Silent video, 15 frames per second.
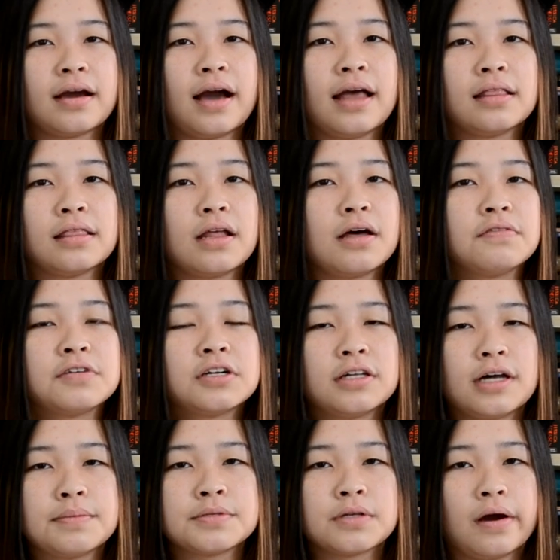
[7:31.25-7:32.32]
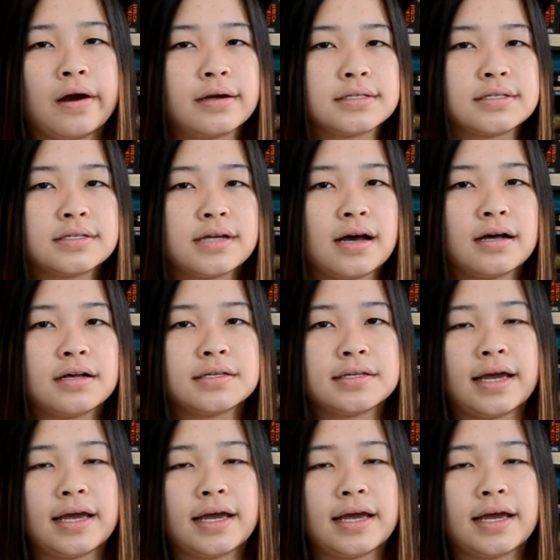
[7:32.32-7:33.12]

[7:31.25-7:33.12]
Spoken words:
I love Clamp's art style,